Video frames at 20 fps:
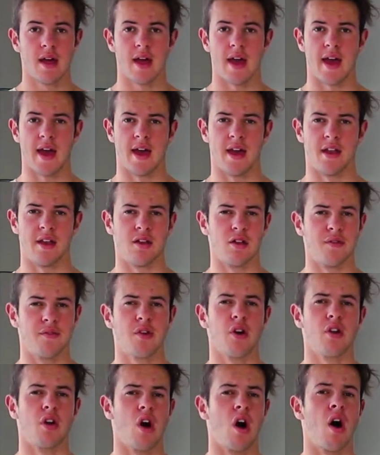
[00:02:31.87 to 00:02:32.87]
and
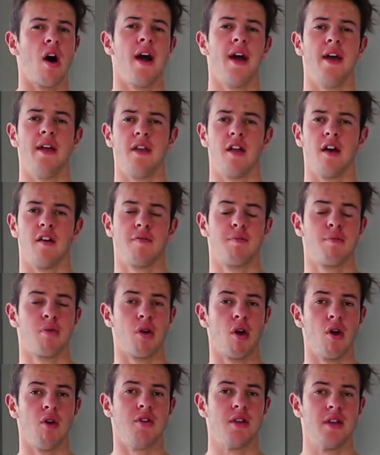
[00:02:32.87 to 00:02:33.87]
you've got a high enough
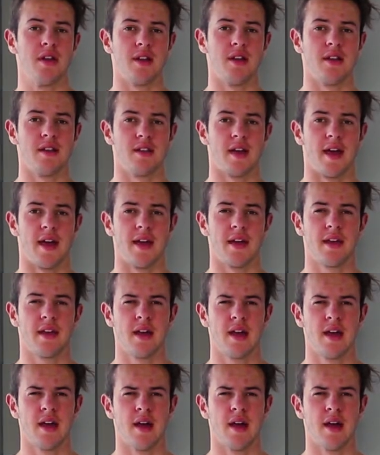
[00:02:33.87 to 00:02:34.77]
protein intake